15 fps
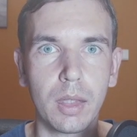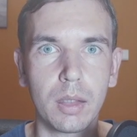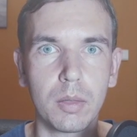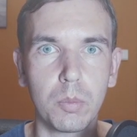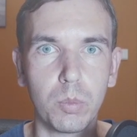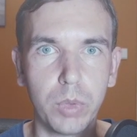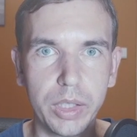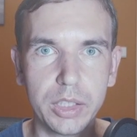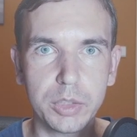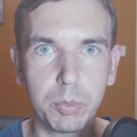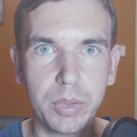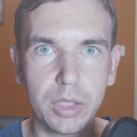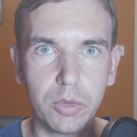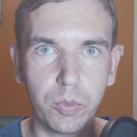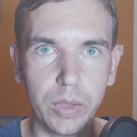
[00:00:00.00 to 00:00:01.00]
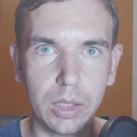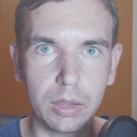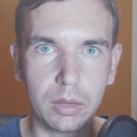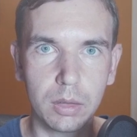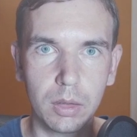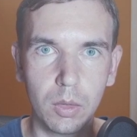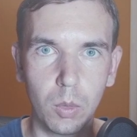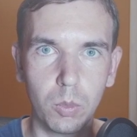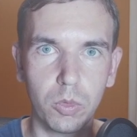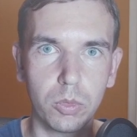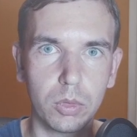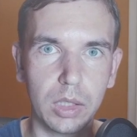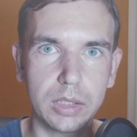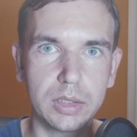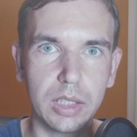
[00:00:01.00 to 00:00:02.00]
bridge between,
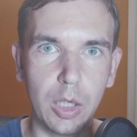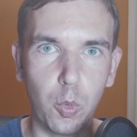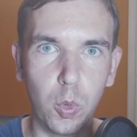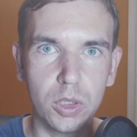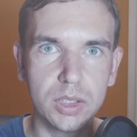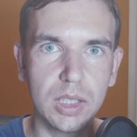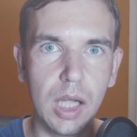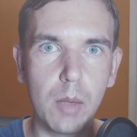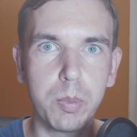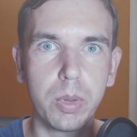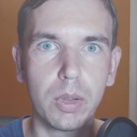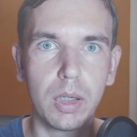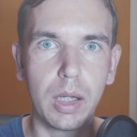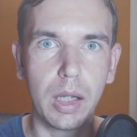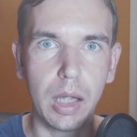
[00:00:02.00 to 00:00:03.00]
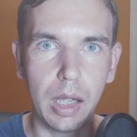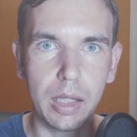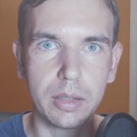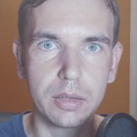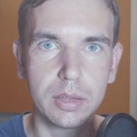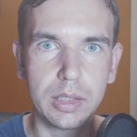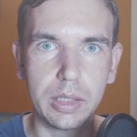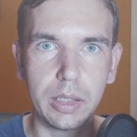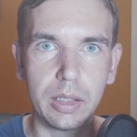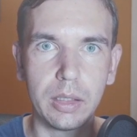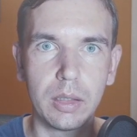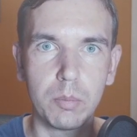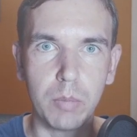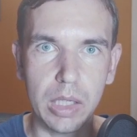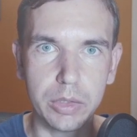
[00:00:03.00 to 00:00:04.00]
let's say, WhatsApp and the
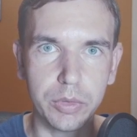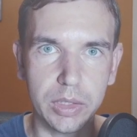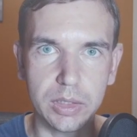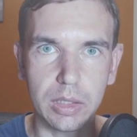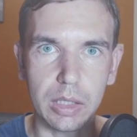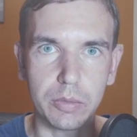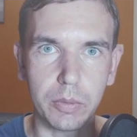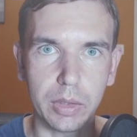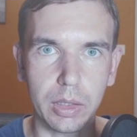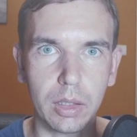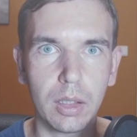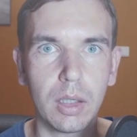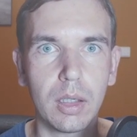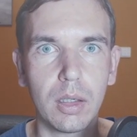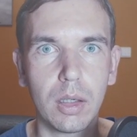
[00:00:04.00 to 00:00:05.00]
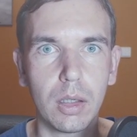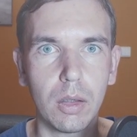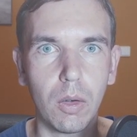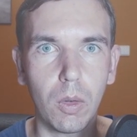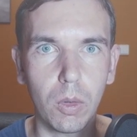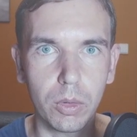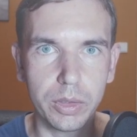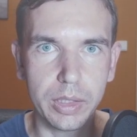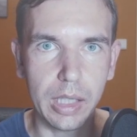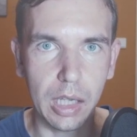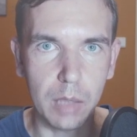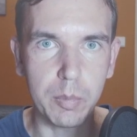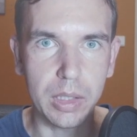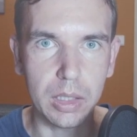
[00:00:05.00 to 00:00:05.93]
Matrix network or the Element